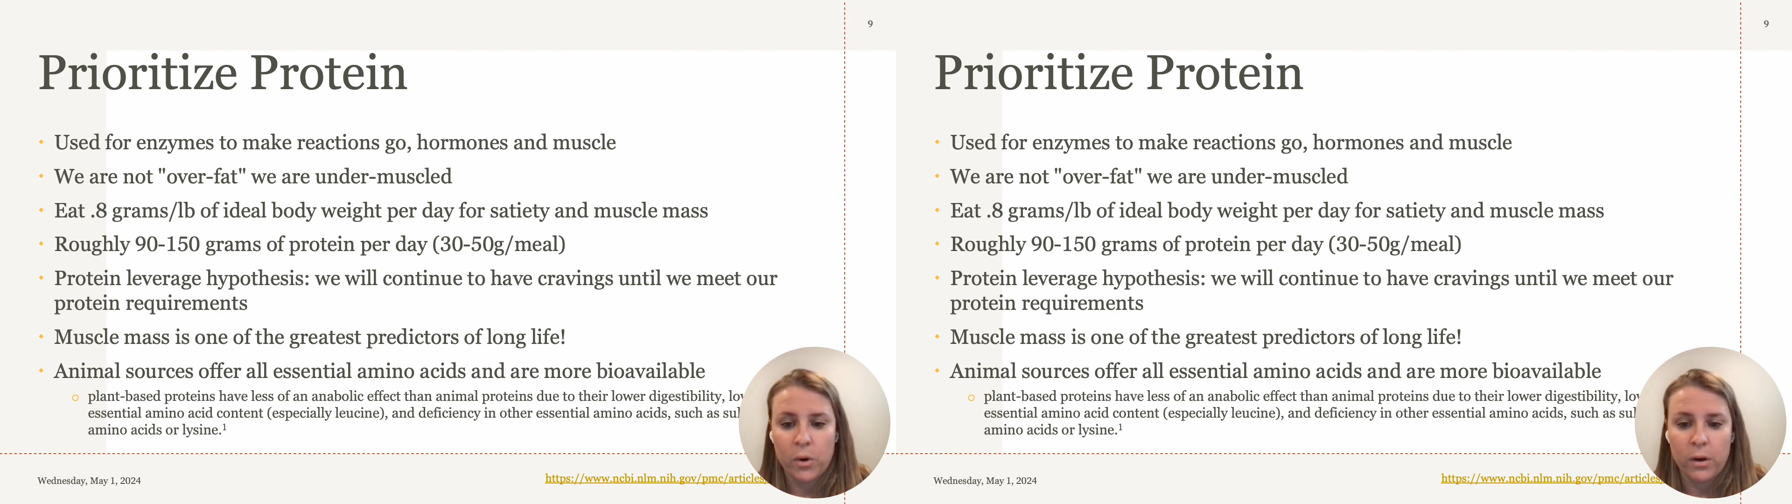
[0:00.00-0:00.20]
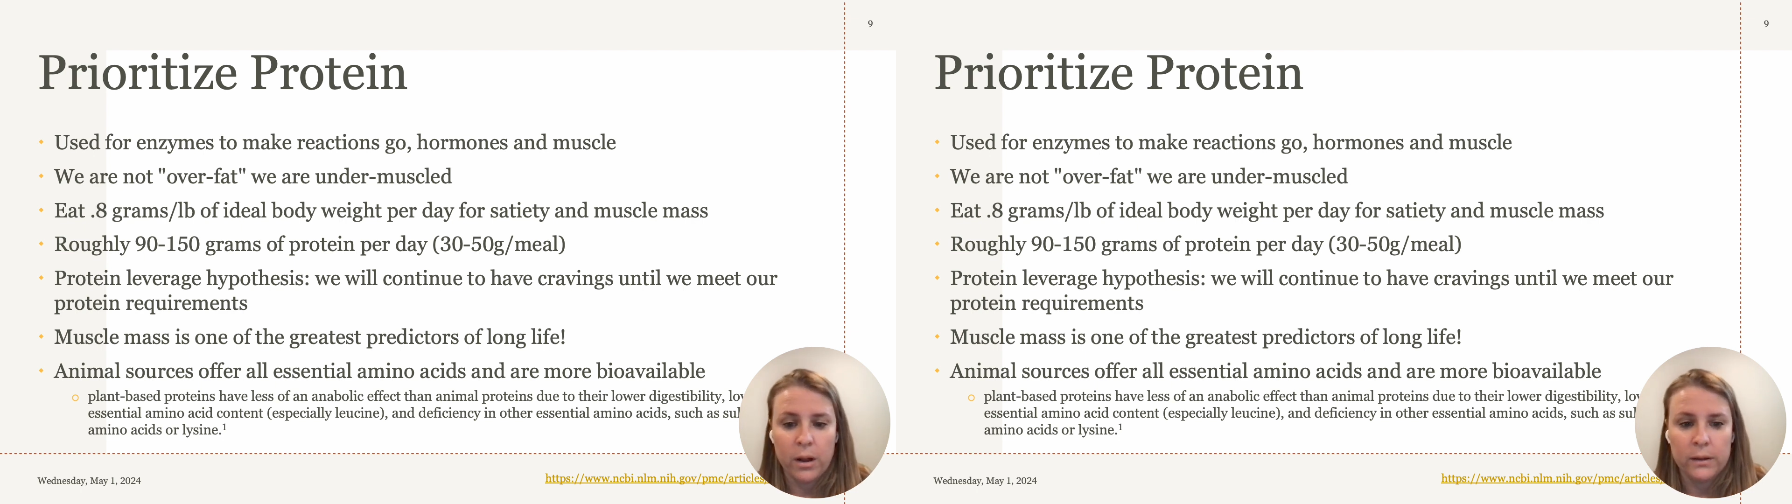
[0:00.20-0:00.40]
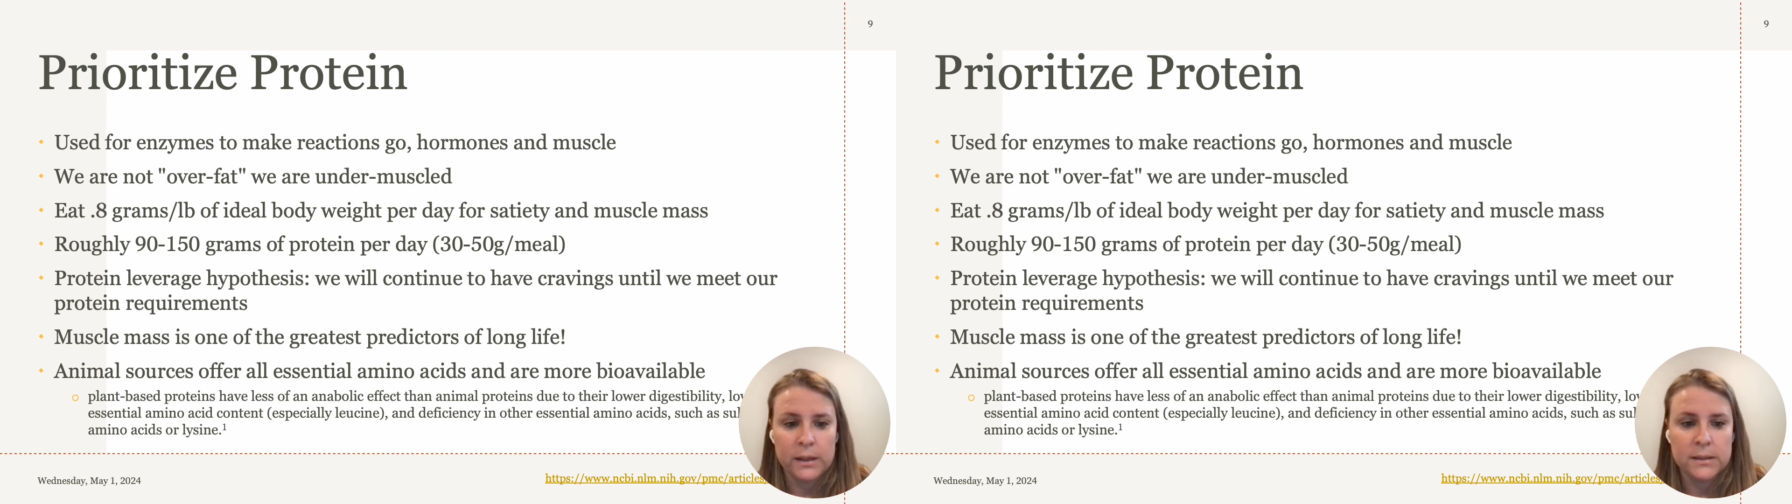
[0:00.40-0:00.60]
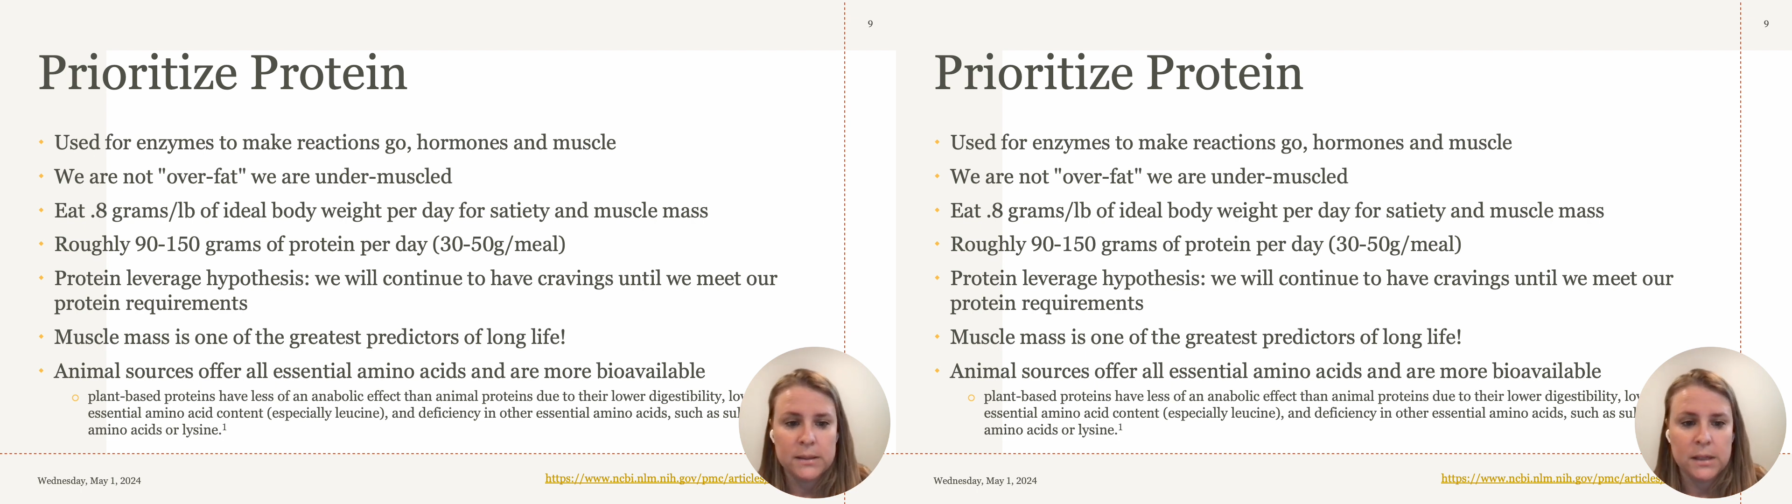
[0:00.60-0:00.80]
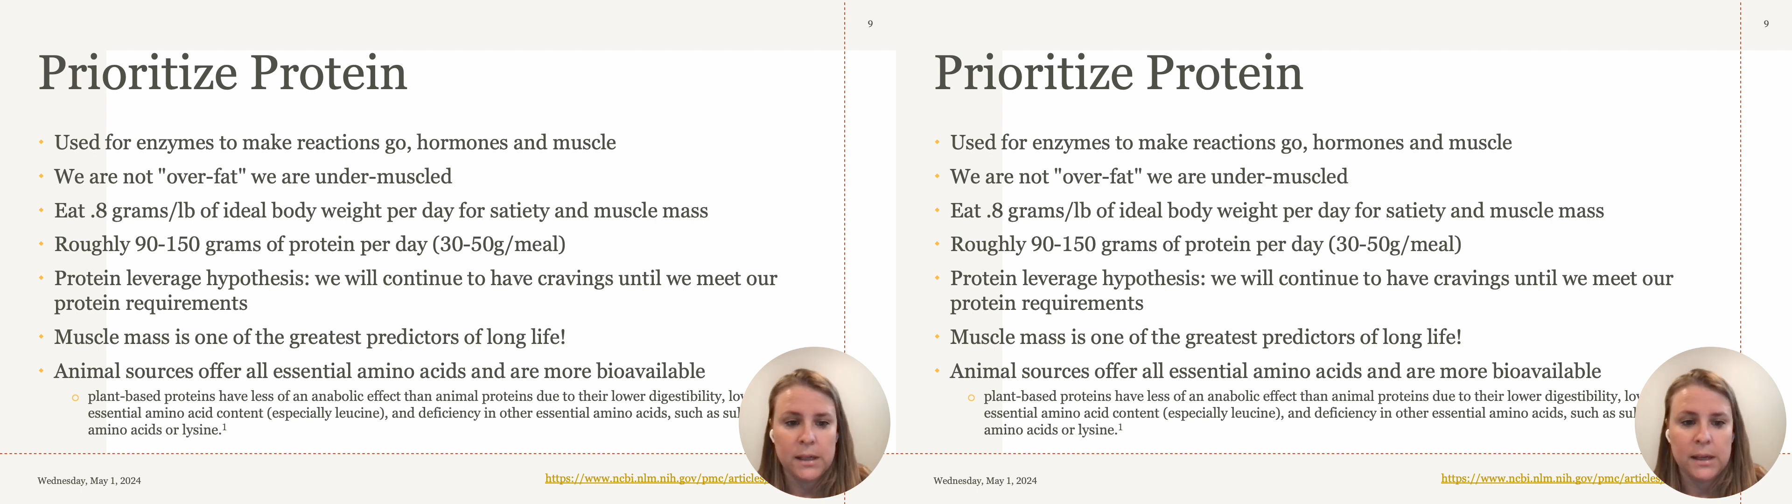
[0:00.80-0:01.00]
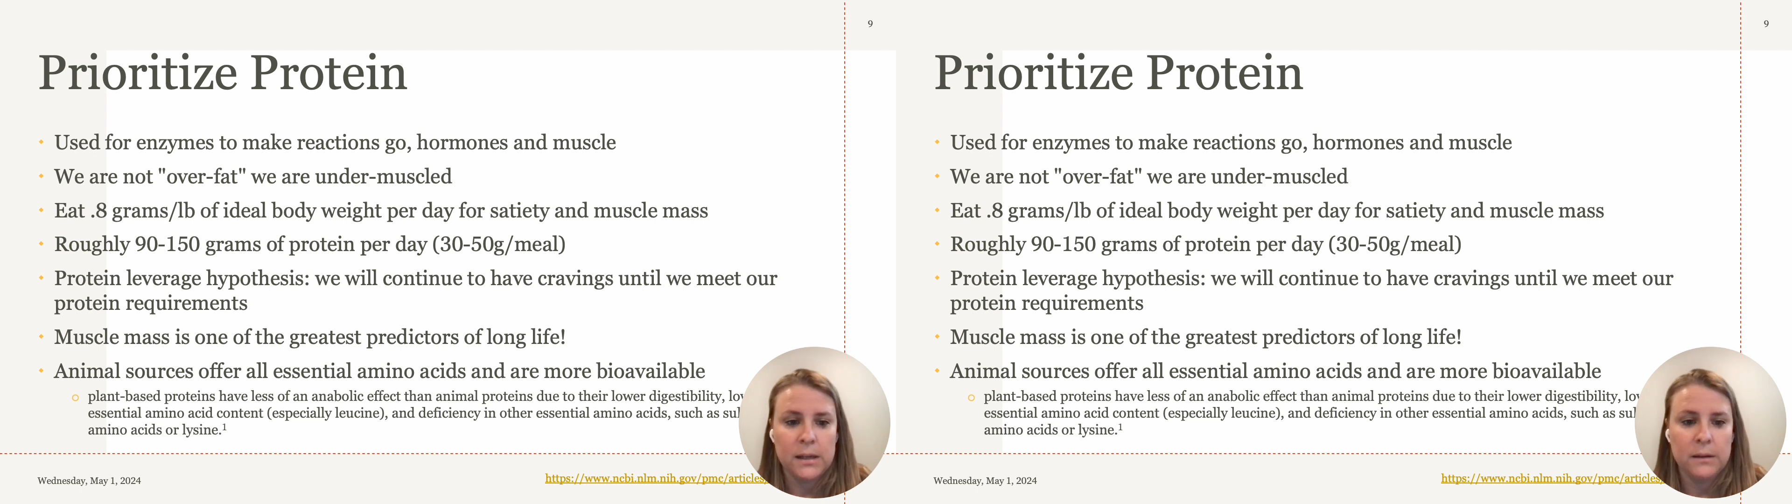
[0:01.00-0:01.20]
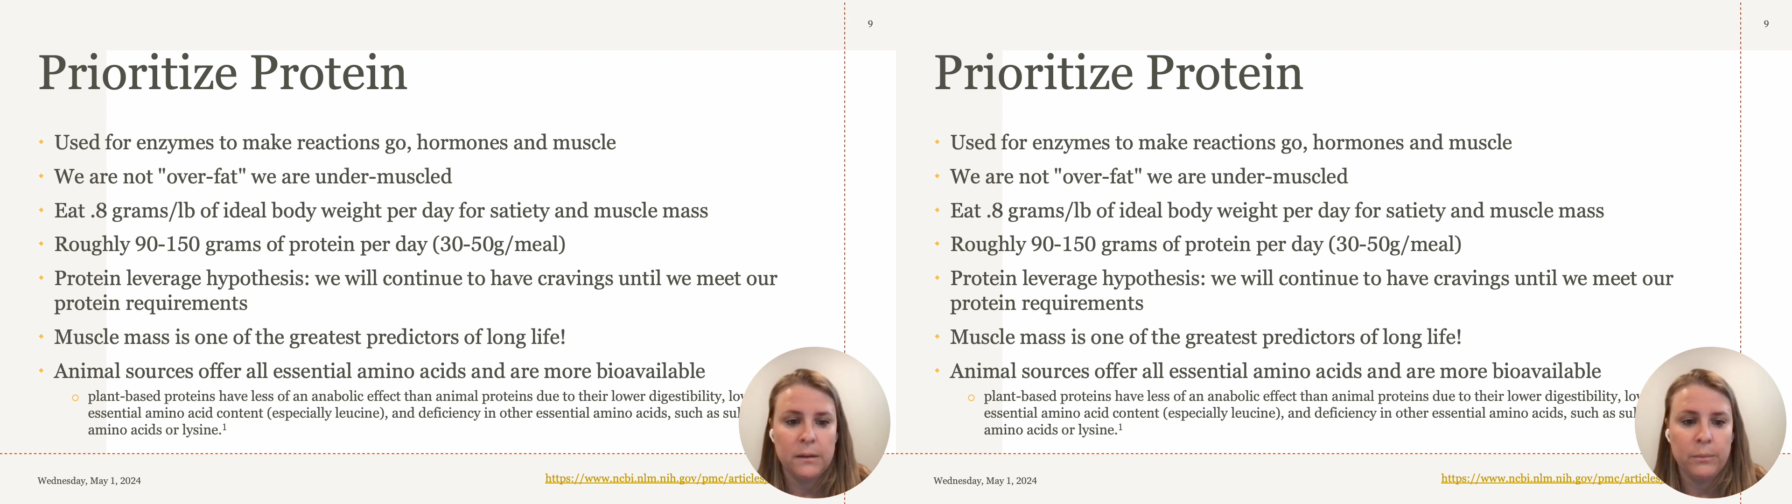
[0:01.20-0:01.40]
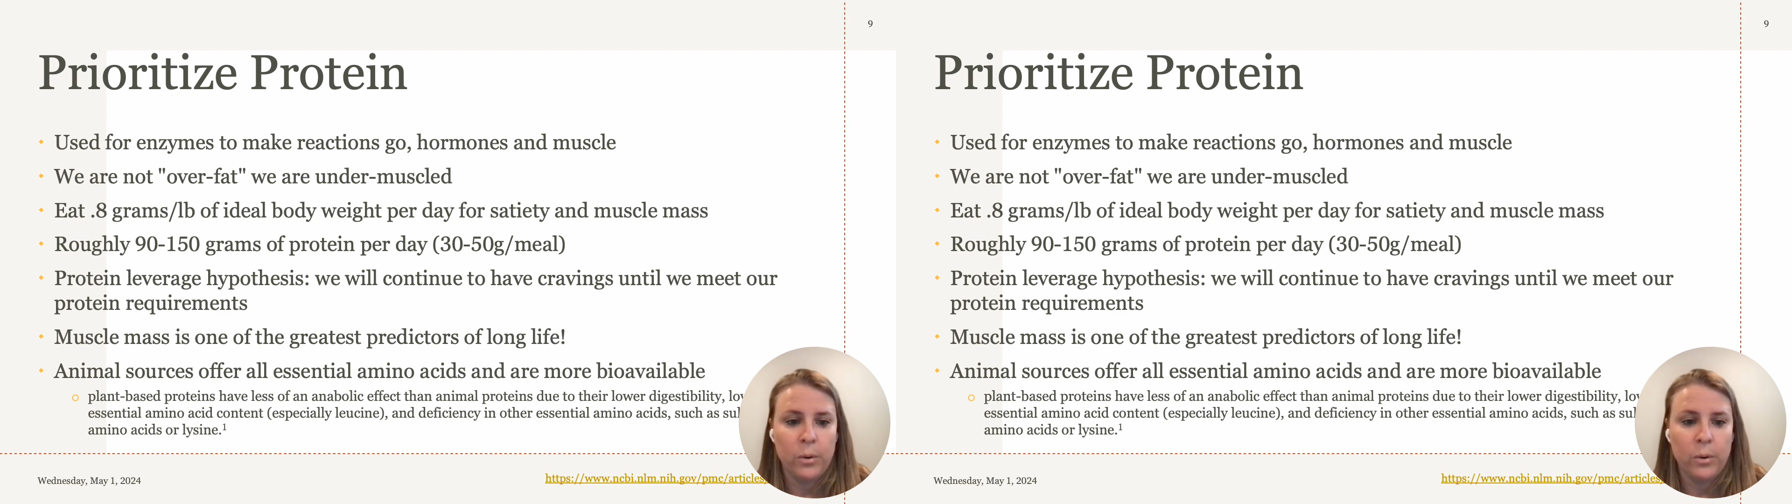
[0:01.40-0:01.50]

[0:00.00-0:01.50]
goal is to eat